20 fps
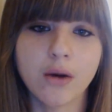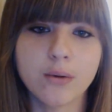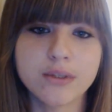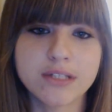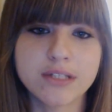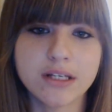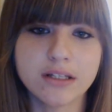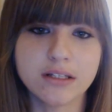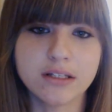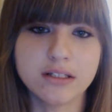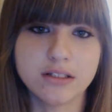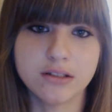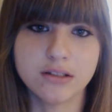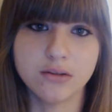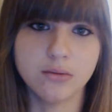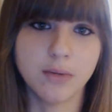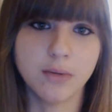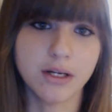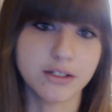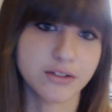I always hit these
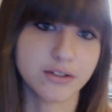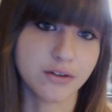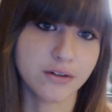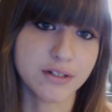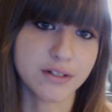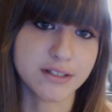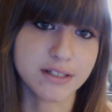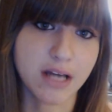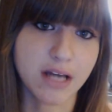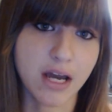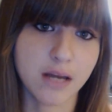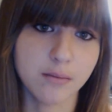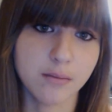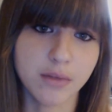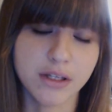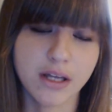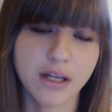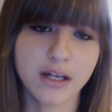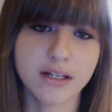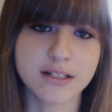two buttons on the
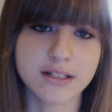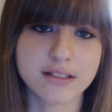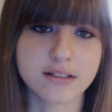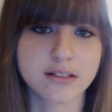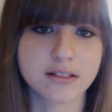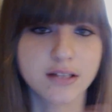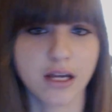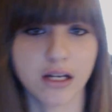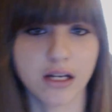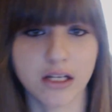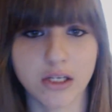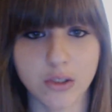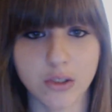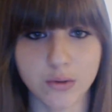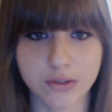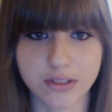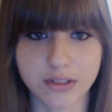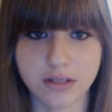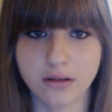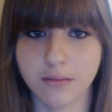side, but that is getting
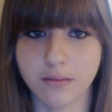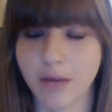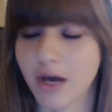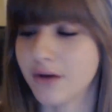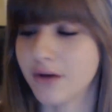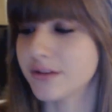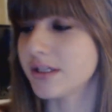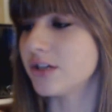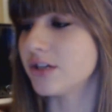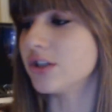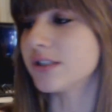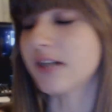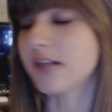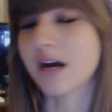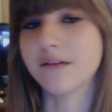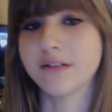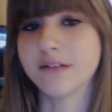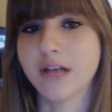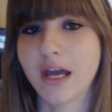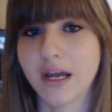used to the mouse. I
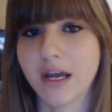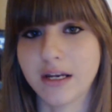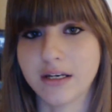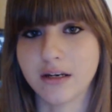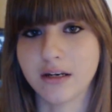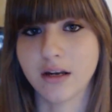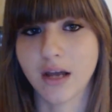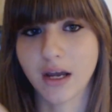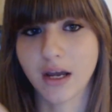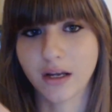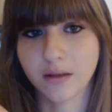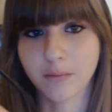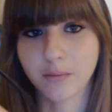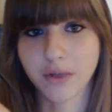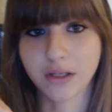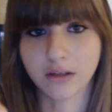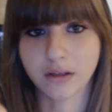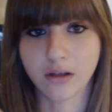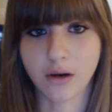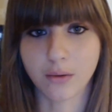just have to hang a
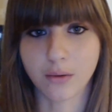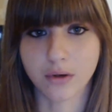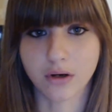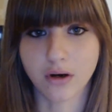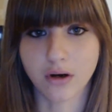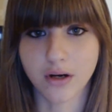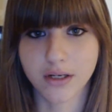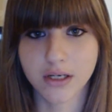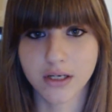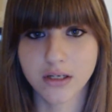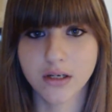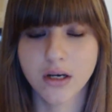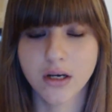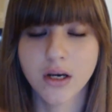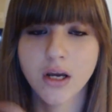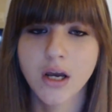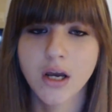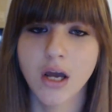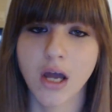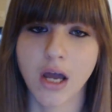bit lower on it,
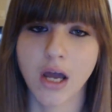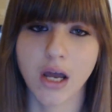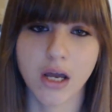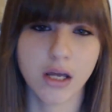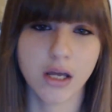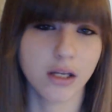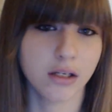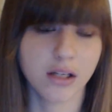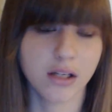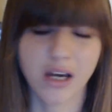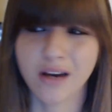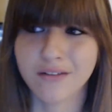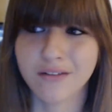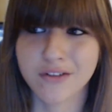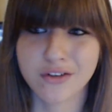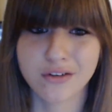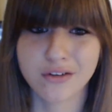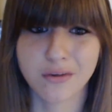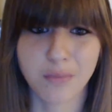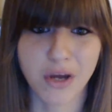and
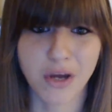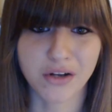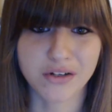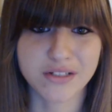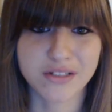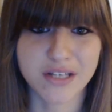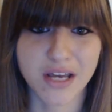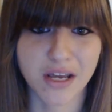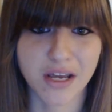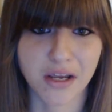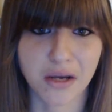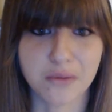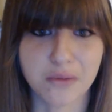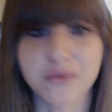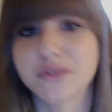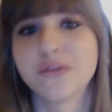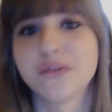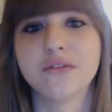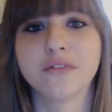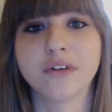after about a day I
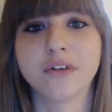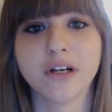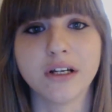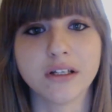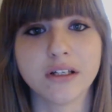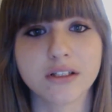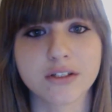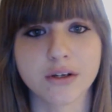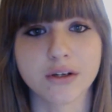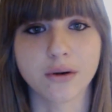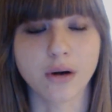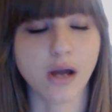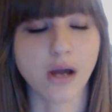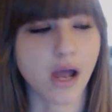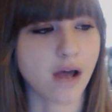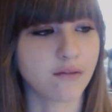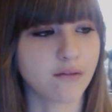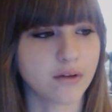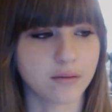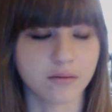was over it, so I
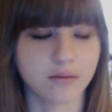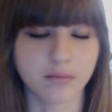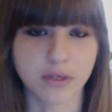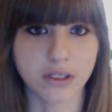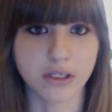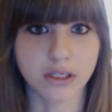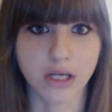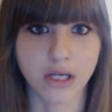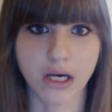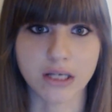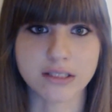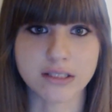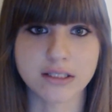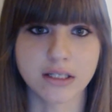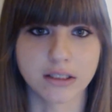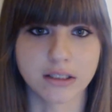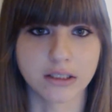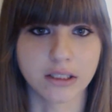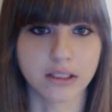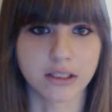haven't been
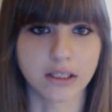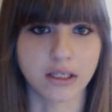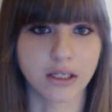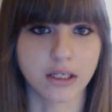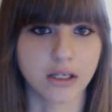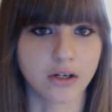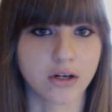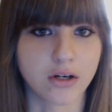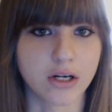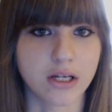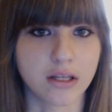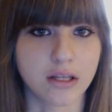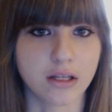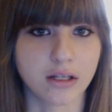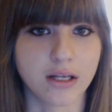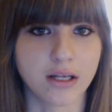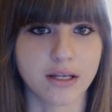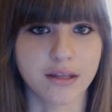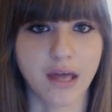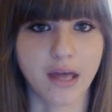accidentally clicking or
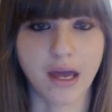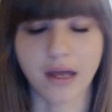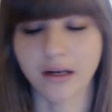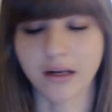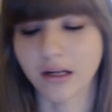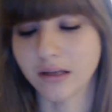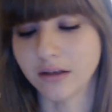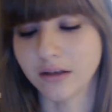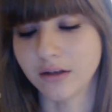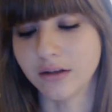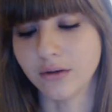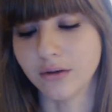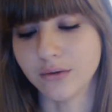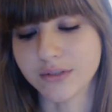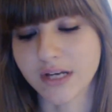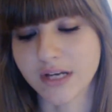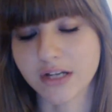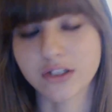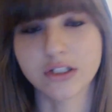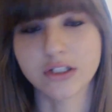anything like that. And then
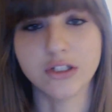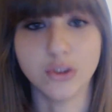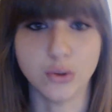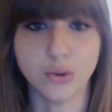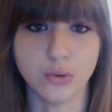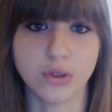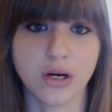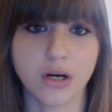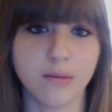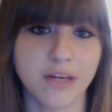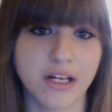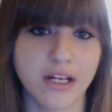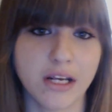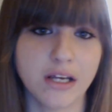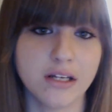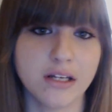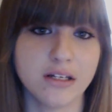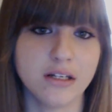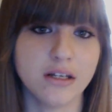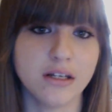those actually do come in
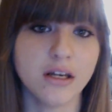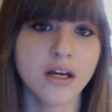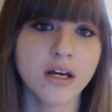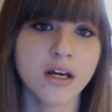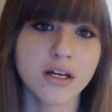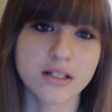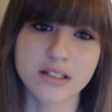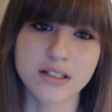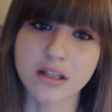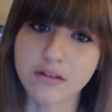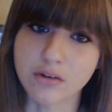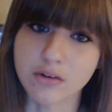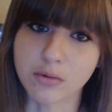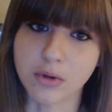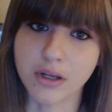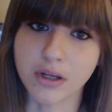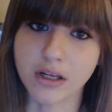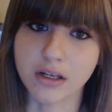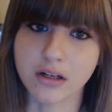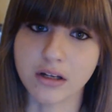handy. So if you're
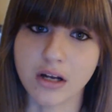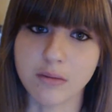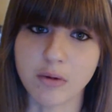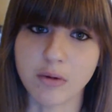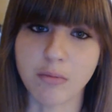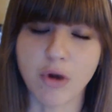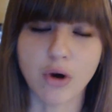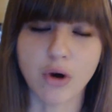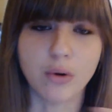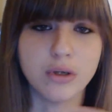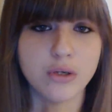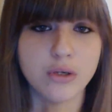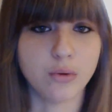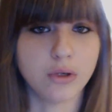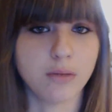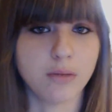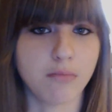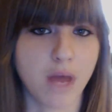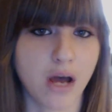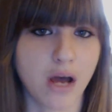playing an MMO and you
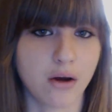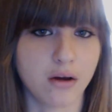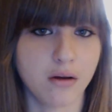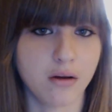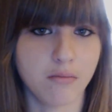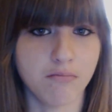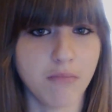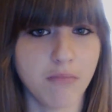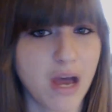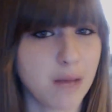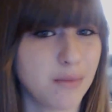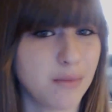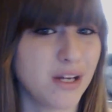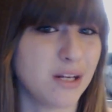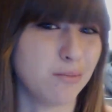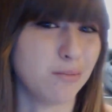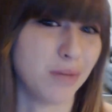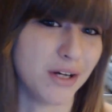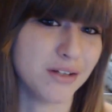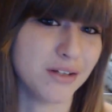want to map
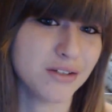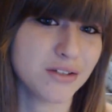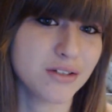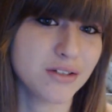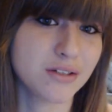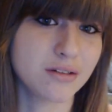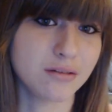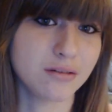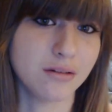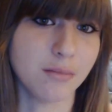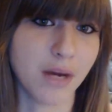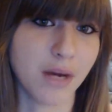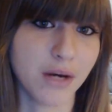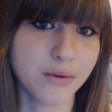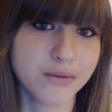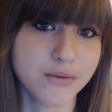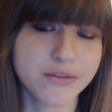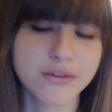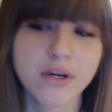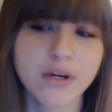any buttons to the
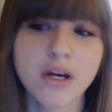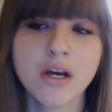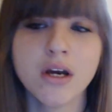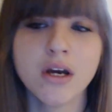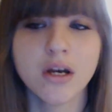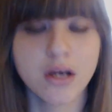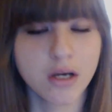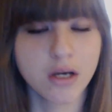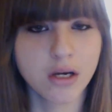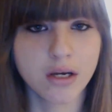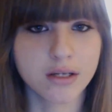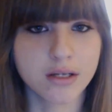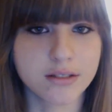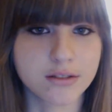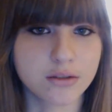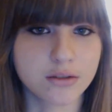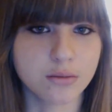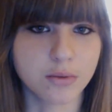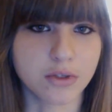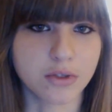mouse,
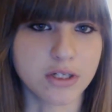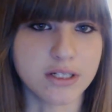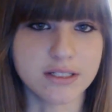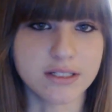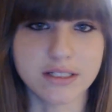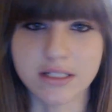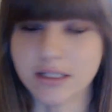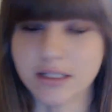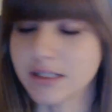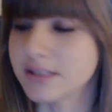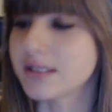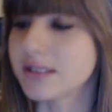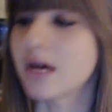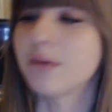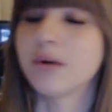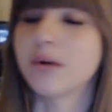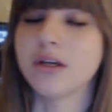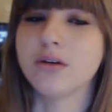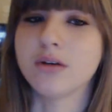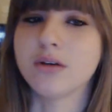it's super easy, because
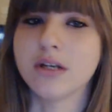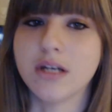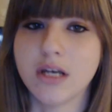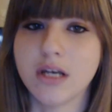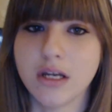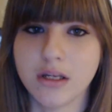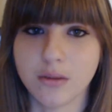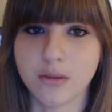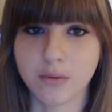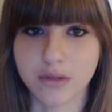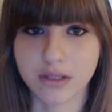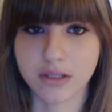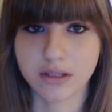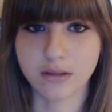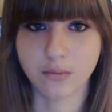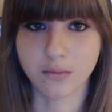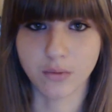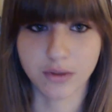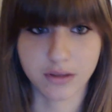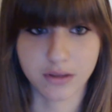that way you can hit it
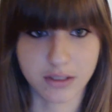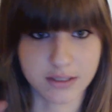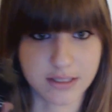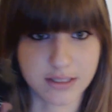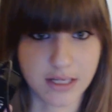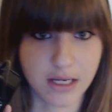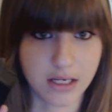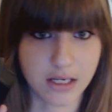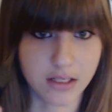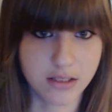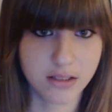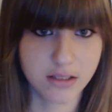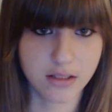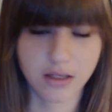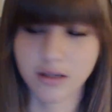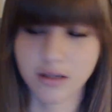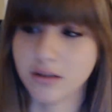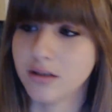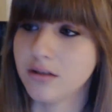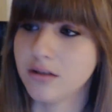with this hand,
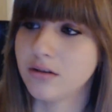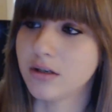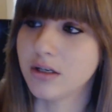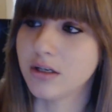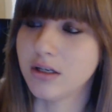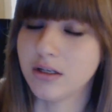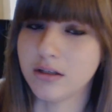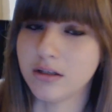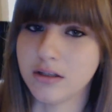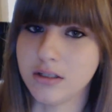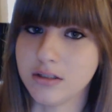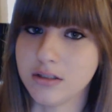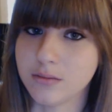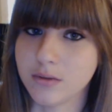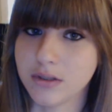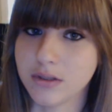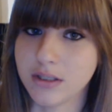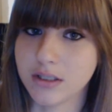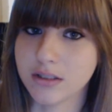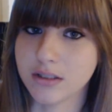and then you can hit these
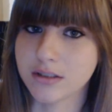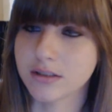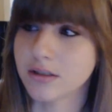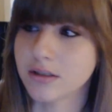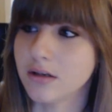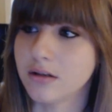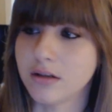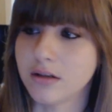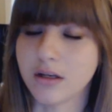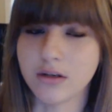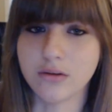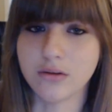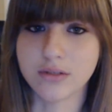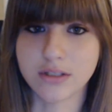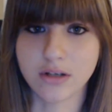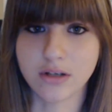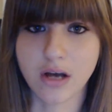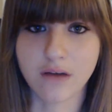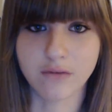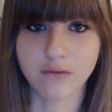with this, and then you
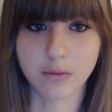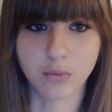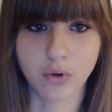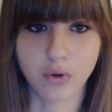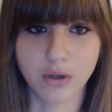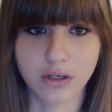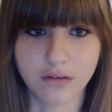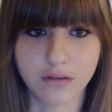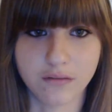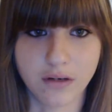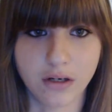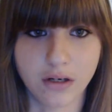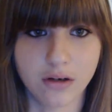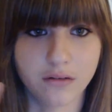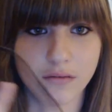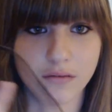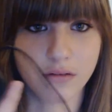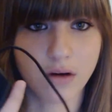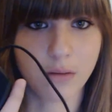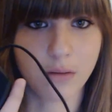still have your pointer
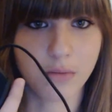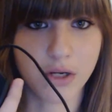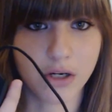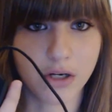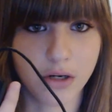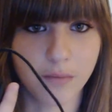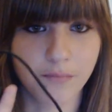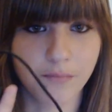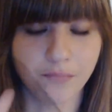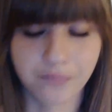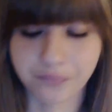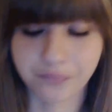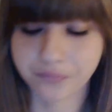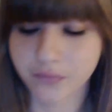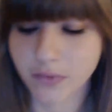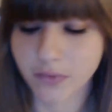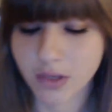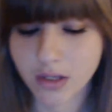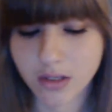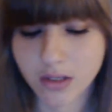finger for up here.
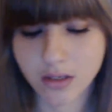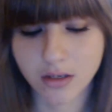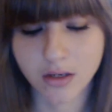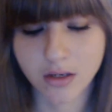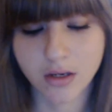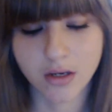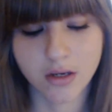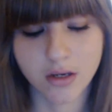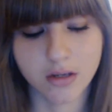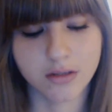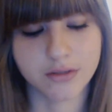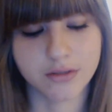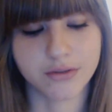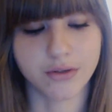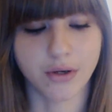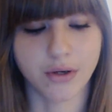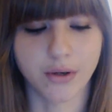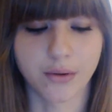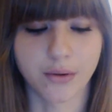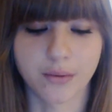
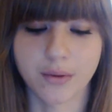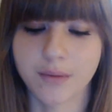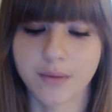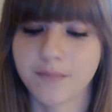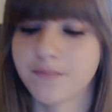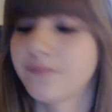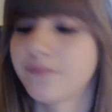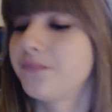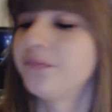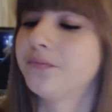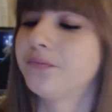So